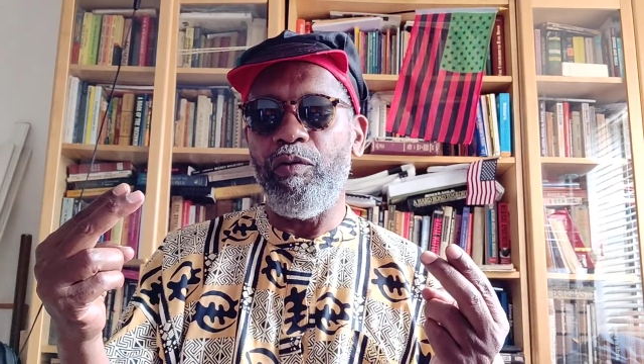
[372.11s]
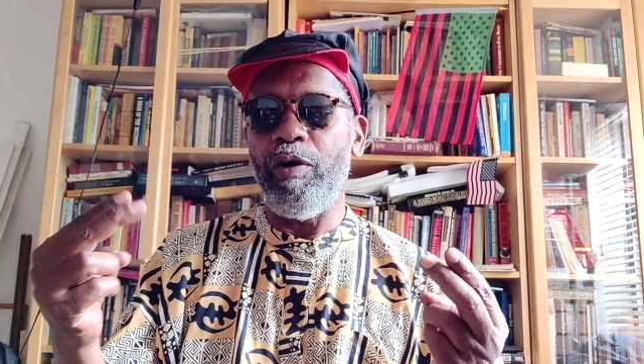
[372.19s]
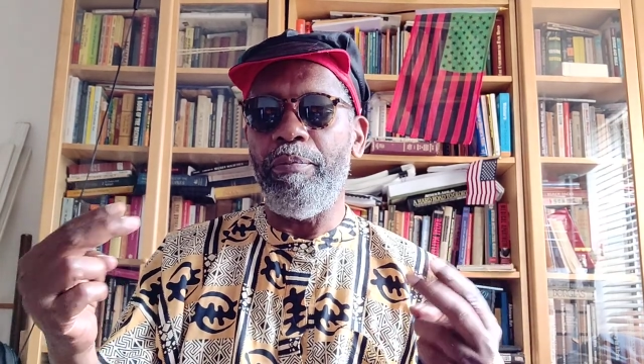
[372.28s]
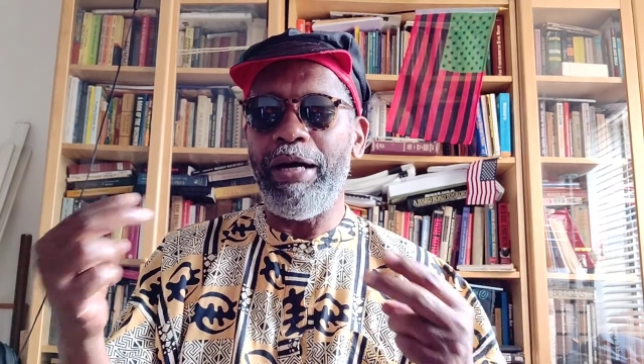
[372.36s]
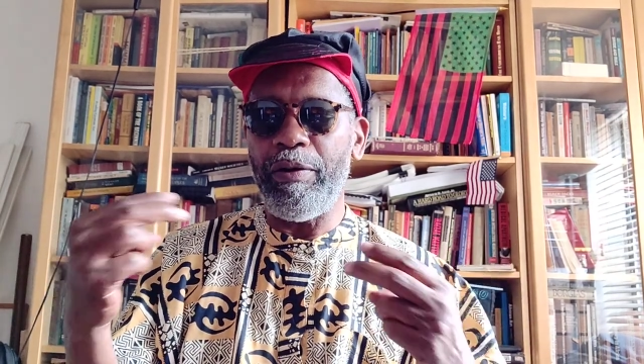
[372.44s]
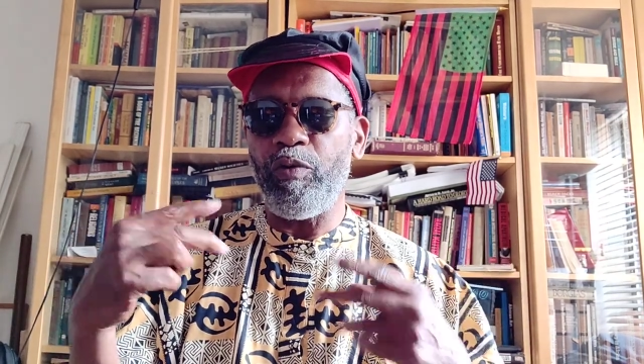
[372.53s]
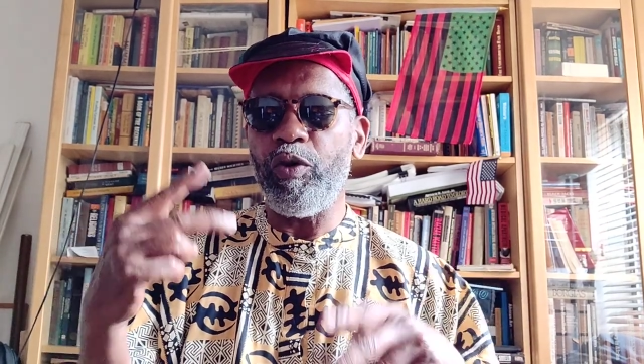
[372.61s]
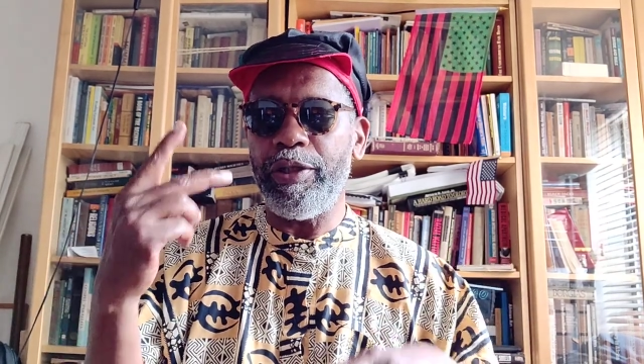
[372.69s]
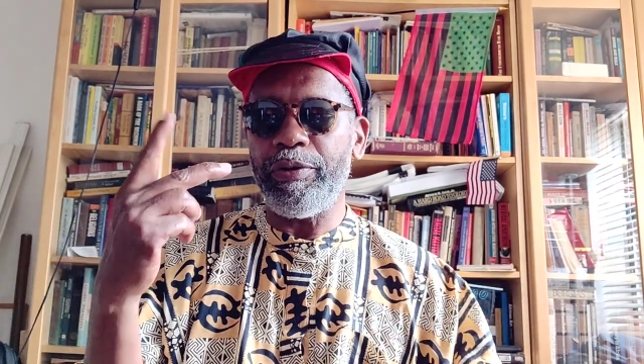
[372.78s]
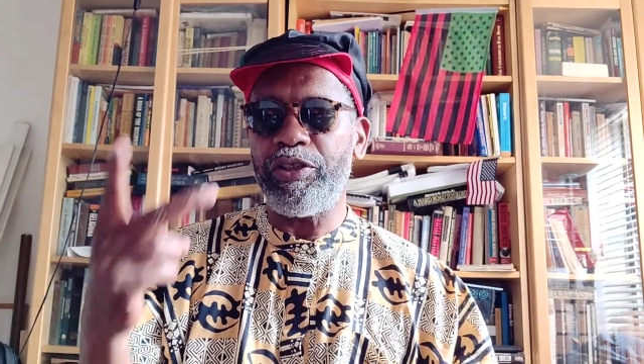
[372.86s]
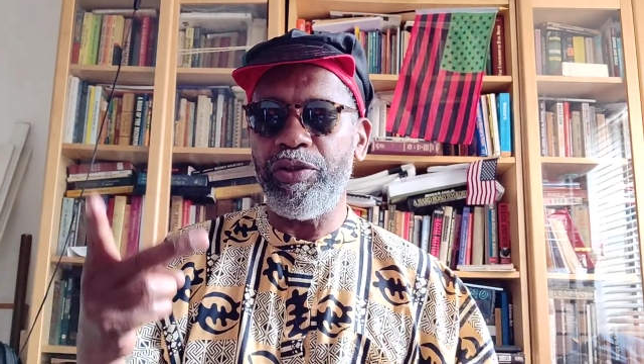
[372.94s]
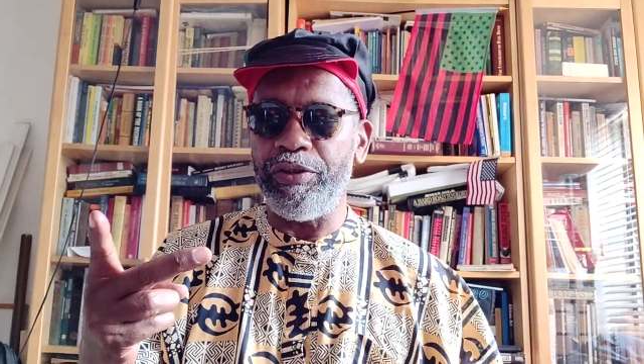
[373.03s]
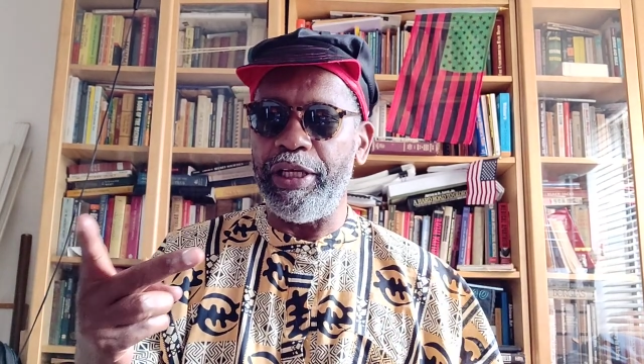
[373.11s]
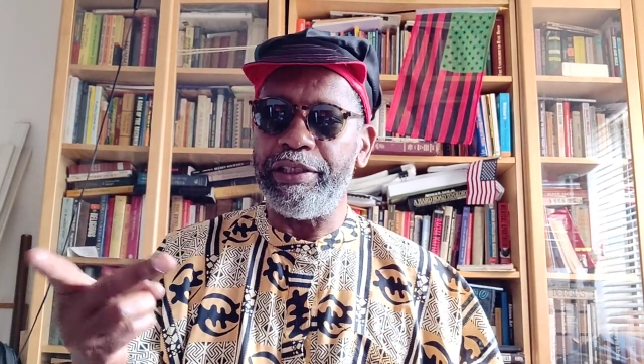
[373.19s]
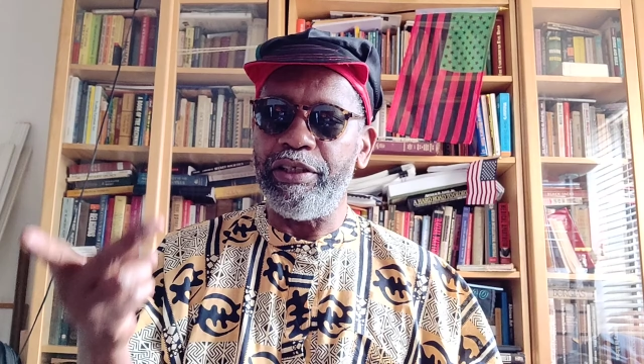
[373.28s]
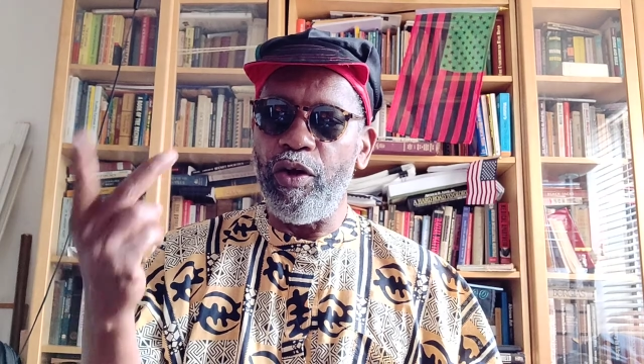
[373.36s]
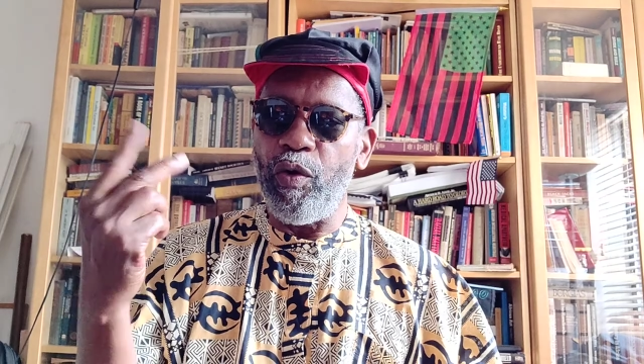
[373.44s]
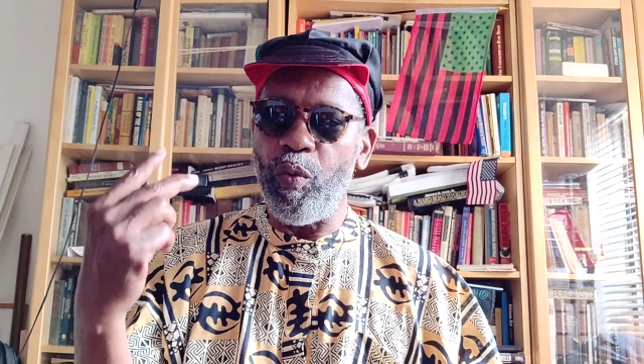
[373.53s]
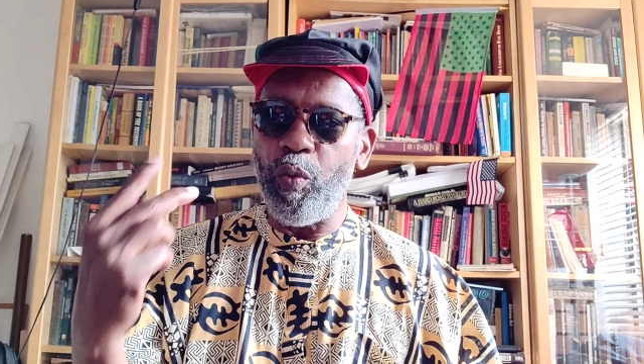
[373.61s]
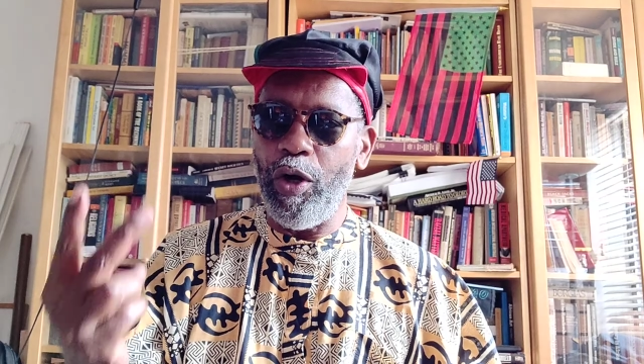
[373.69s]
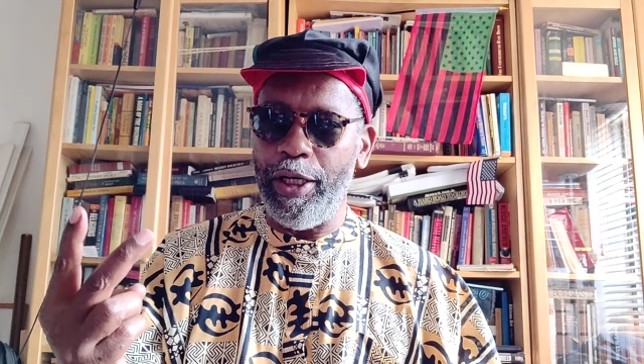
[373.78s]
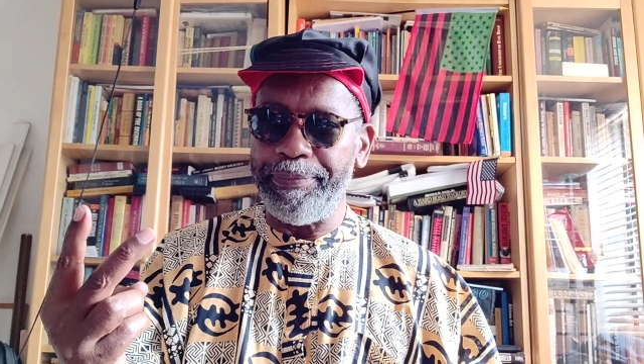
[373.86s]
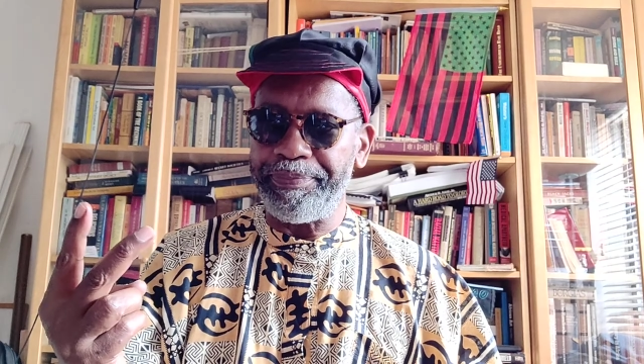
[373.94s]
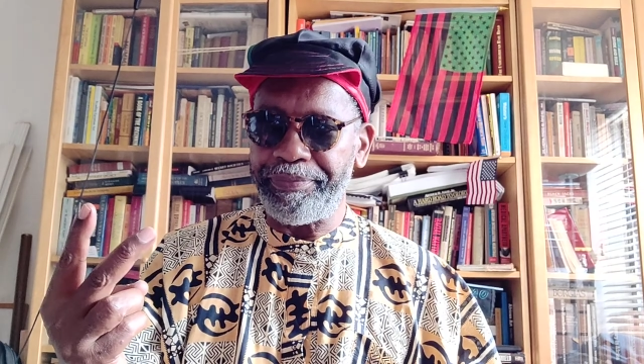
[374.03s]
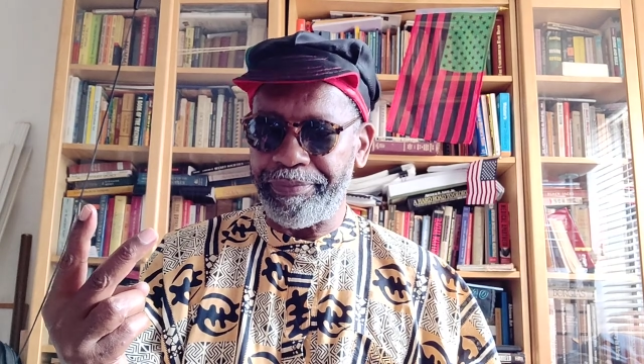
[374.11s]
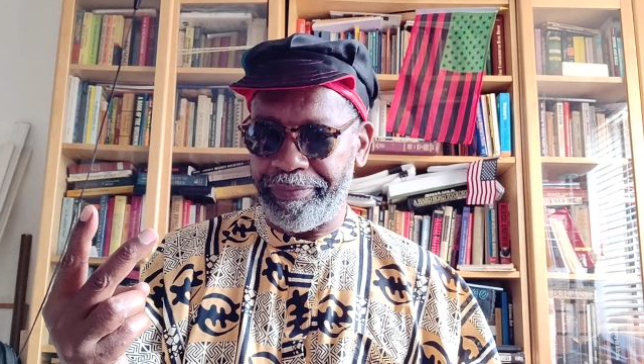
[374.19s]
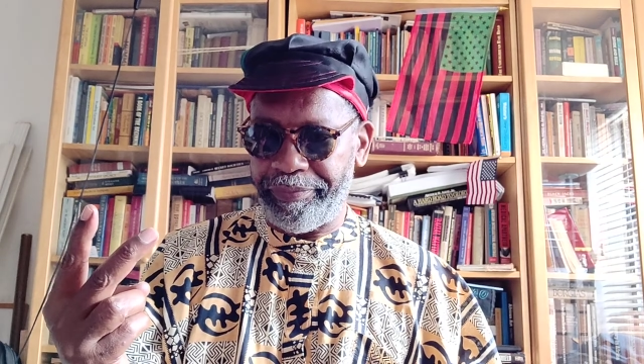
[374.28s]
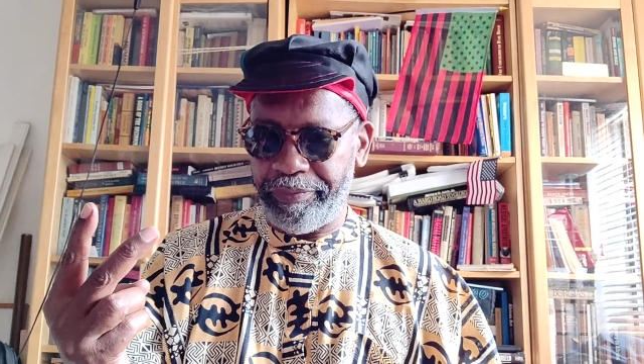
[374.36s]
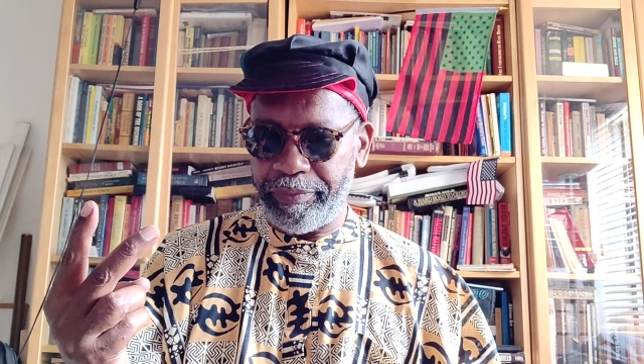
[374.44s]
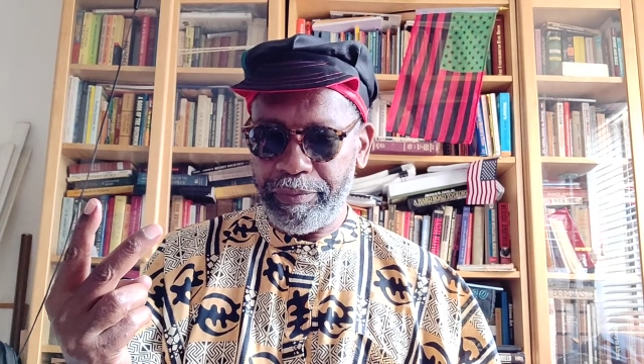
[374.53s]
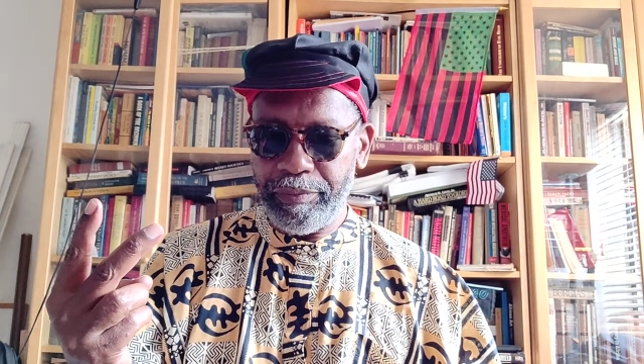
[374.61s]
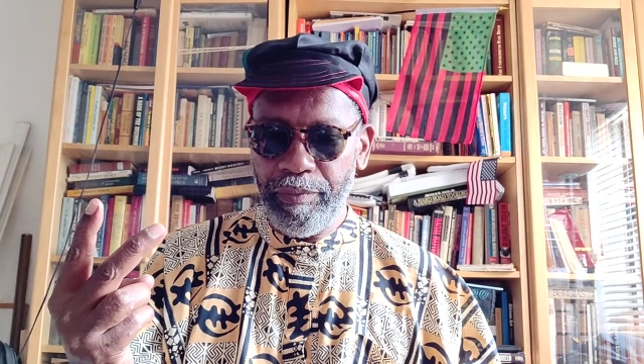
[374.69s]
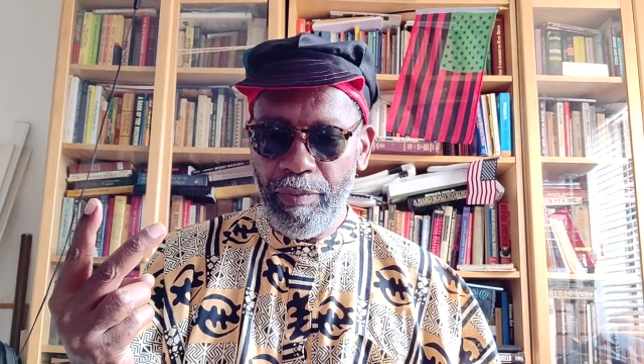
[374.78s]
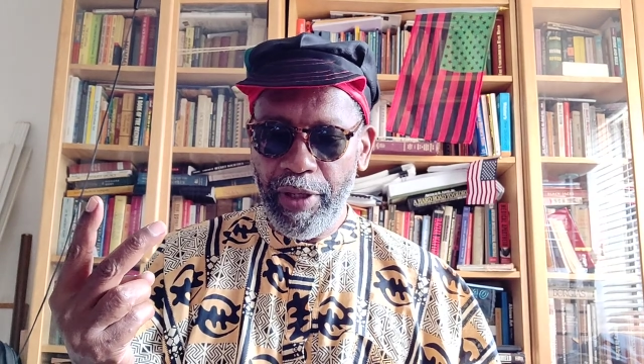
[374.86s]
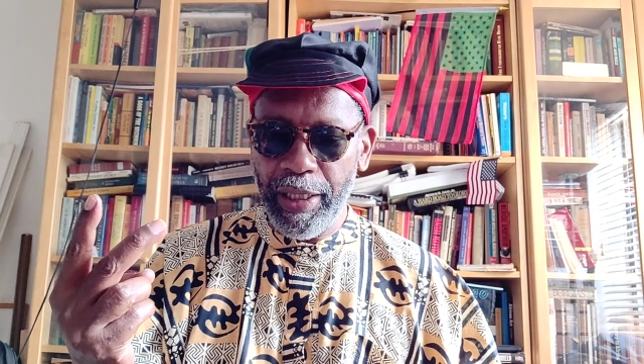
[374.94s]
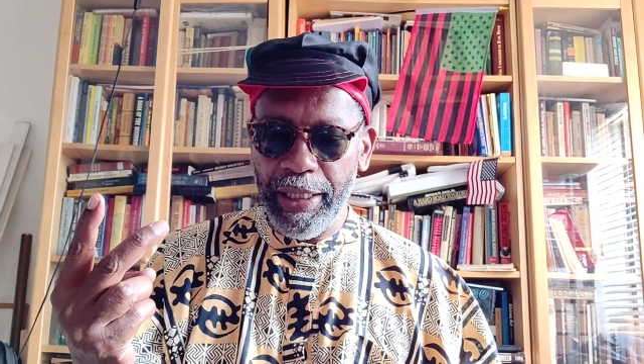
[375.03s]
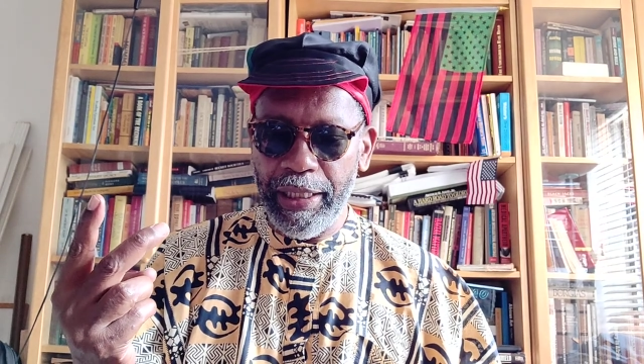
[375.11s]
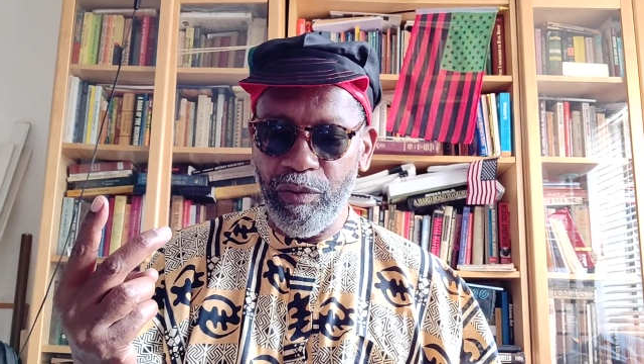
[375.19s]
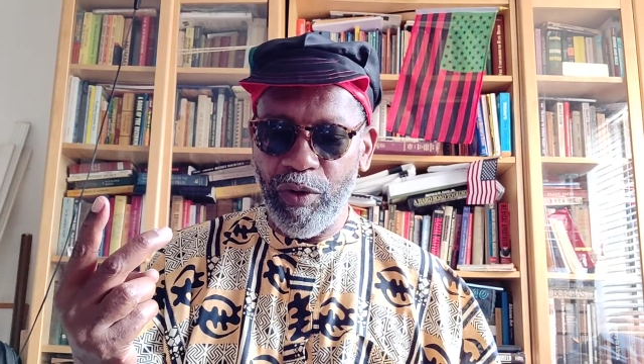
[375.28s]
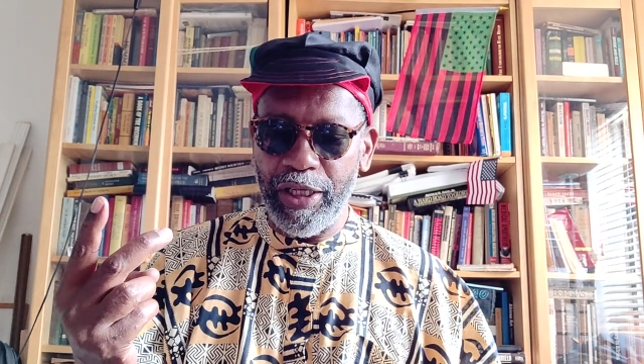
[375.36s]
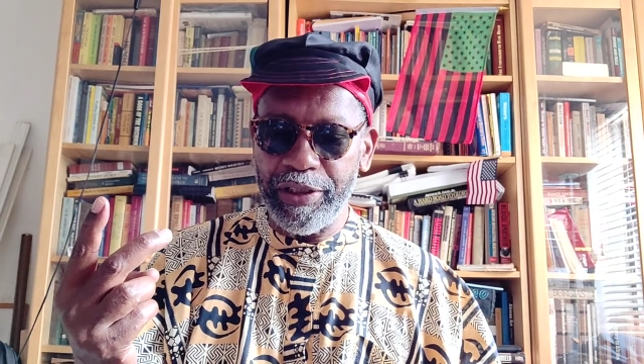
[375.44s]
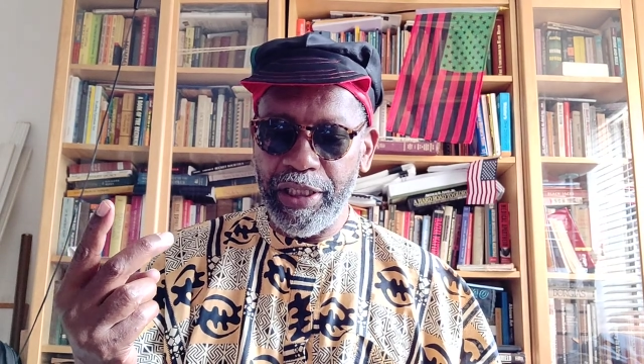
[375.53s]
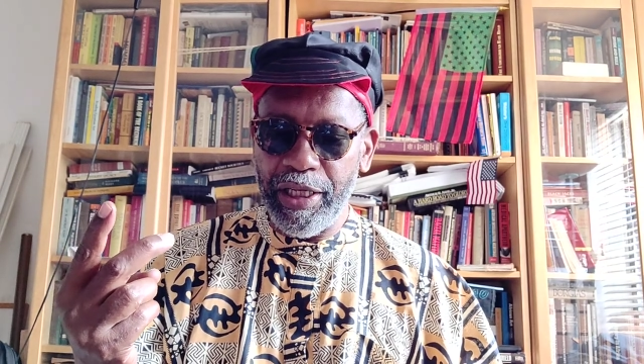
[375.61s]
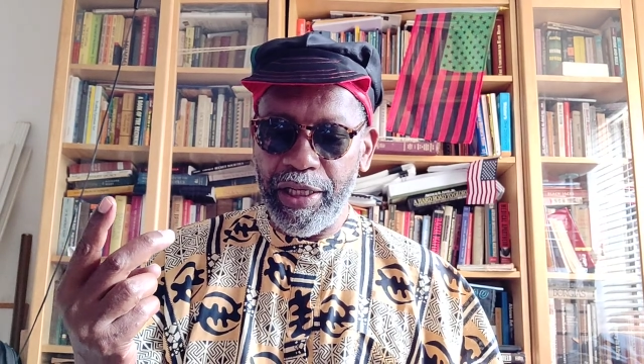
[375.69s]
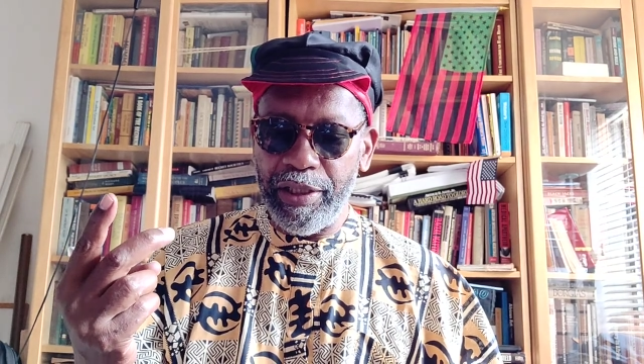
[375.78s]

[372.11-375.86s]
Well, my, there was two things. One, it was